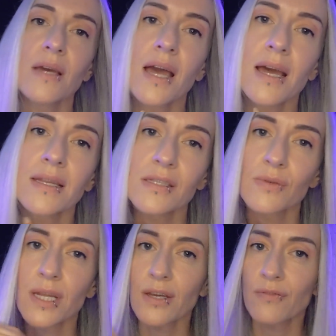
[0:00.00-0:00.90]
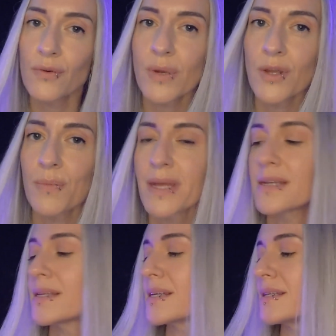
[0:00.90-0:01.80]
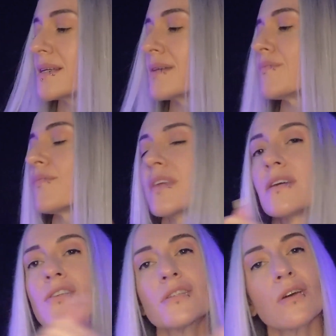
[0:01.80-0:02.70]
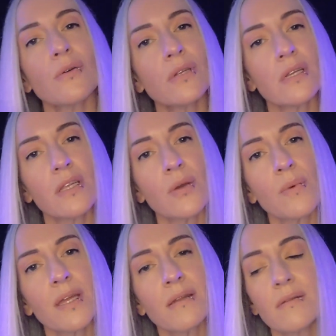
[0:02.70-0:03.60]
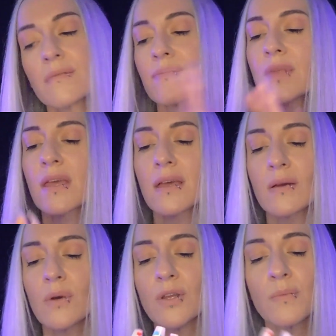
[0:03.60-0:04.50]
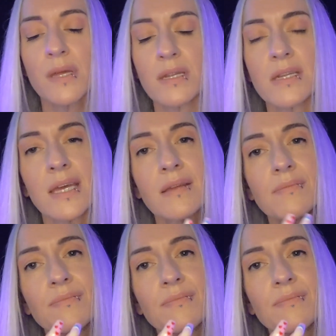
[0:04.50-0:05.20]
And it's really good for when you're meditating. You can just hold it in your hand while you meditate.